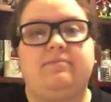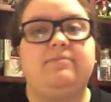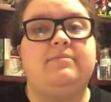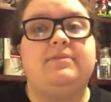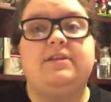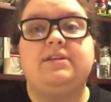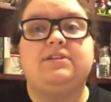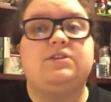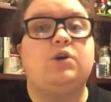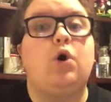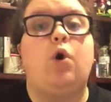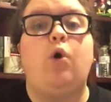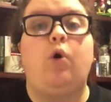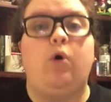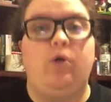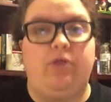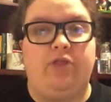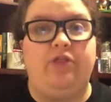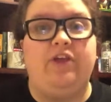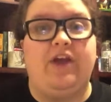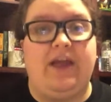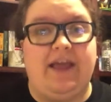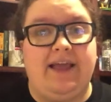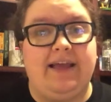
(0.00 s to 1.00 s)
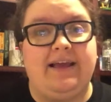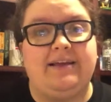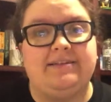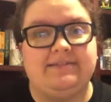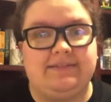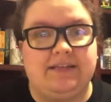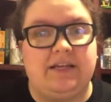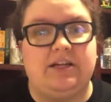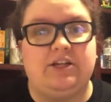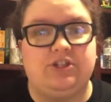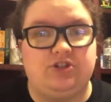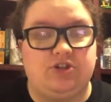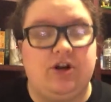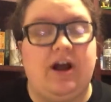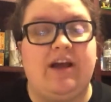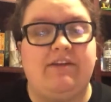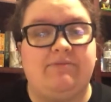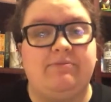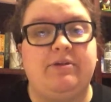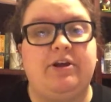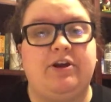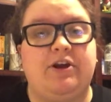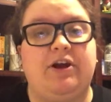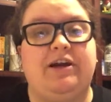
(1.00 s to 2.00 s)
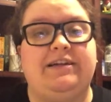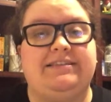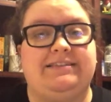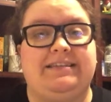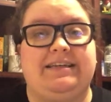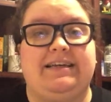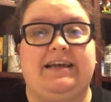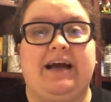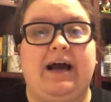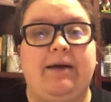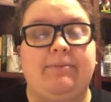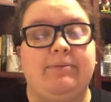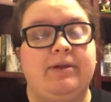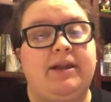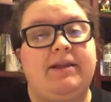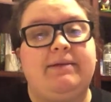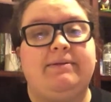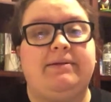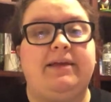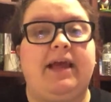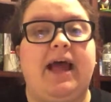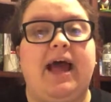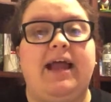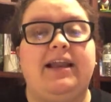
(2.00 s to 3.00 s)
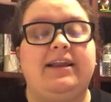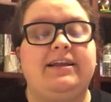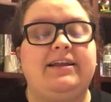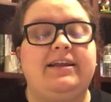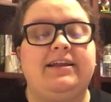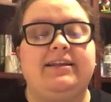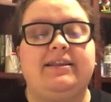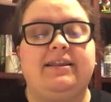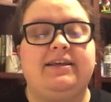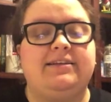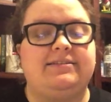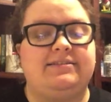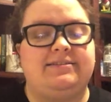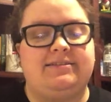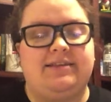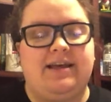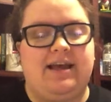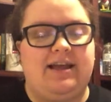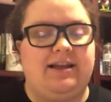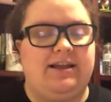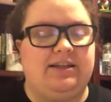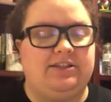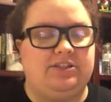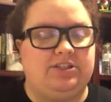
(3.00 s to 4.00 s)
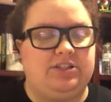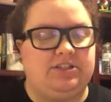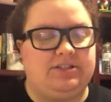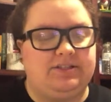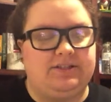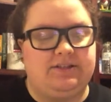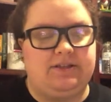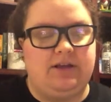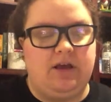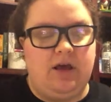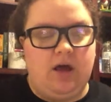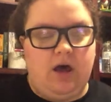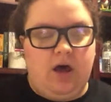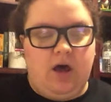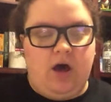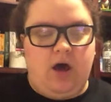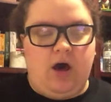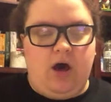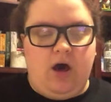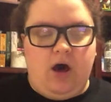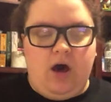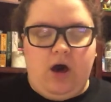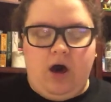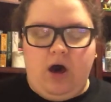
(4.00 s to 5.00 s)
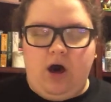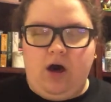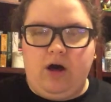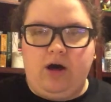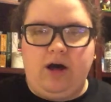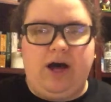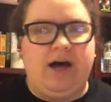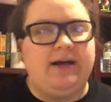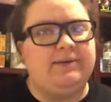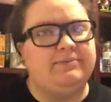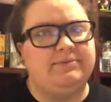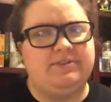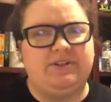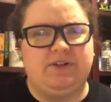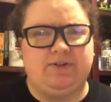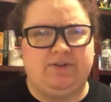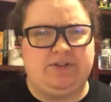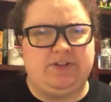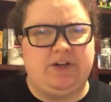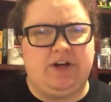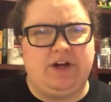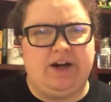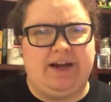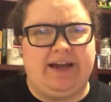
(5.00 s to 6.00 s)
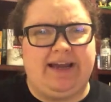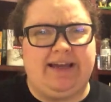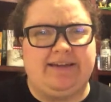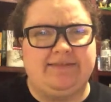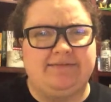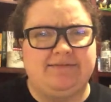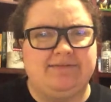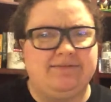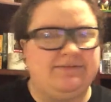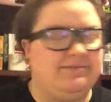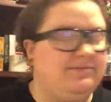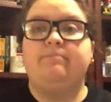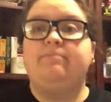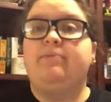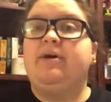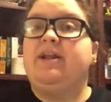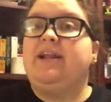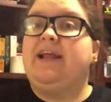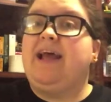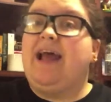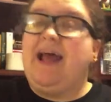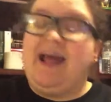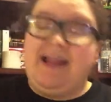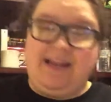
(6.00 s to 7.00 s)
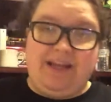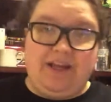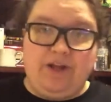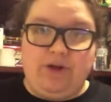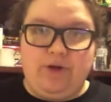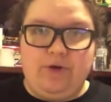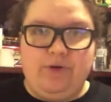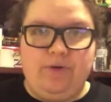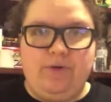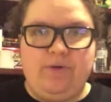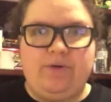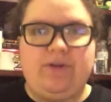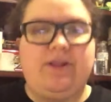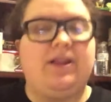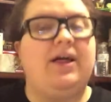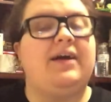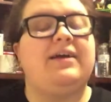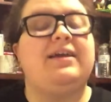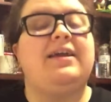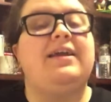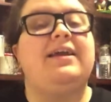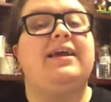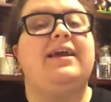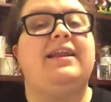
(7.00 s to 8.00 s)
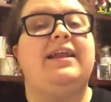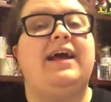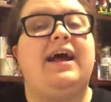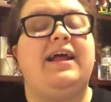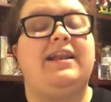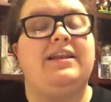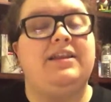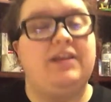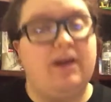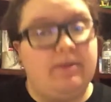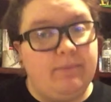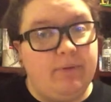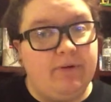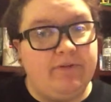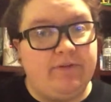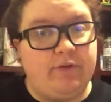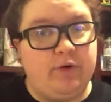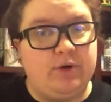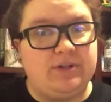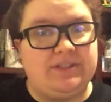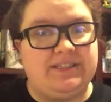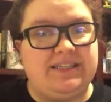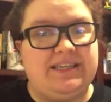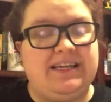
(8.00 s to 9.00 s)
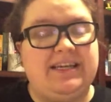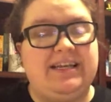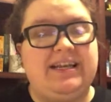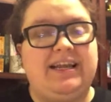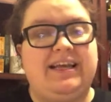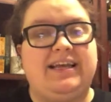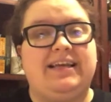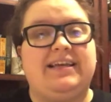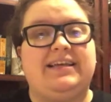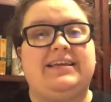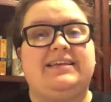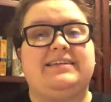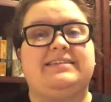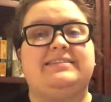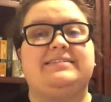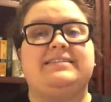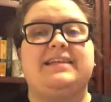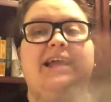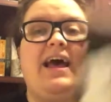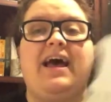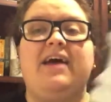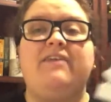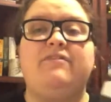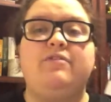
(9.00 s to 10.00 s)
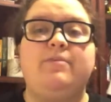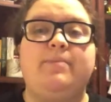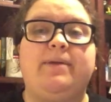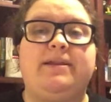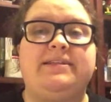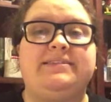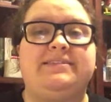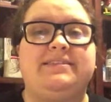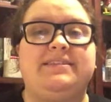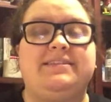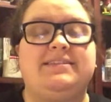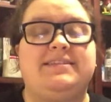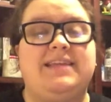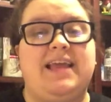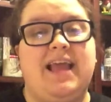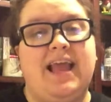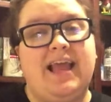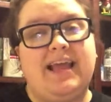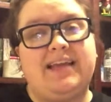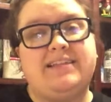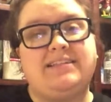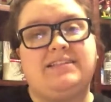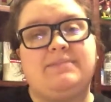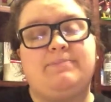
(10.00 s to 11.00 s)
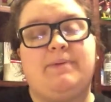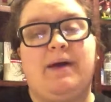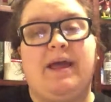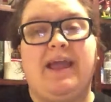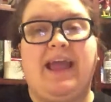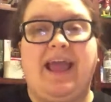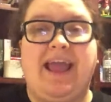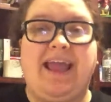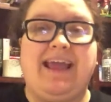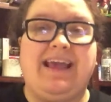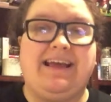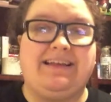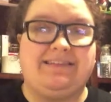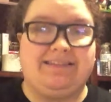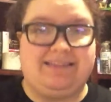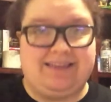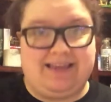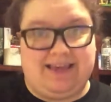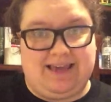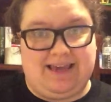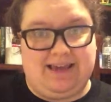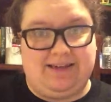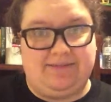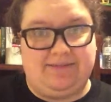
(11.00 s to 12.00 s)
this whole thing is gonna drive me crazy. I'm gonna be editing this and it's just, I'm so sorry. But anywho, clocking in at number 14 is Everybody Sees the Ants by A.S. King.